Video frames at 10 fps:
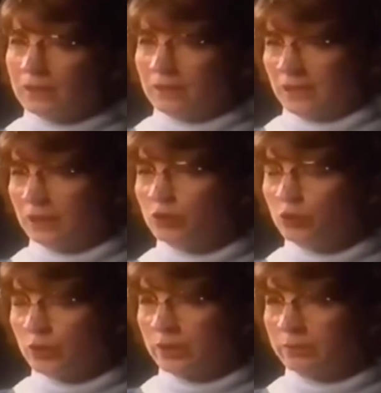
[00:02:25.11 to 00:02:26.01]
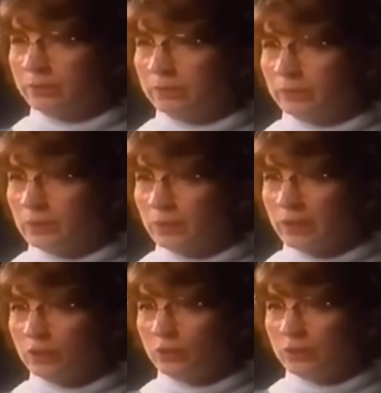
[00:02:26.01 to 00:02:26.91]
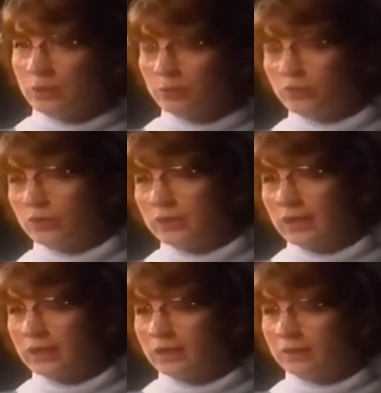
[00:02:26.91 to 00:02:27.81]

his dream was about 2 weeks before he died.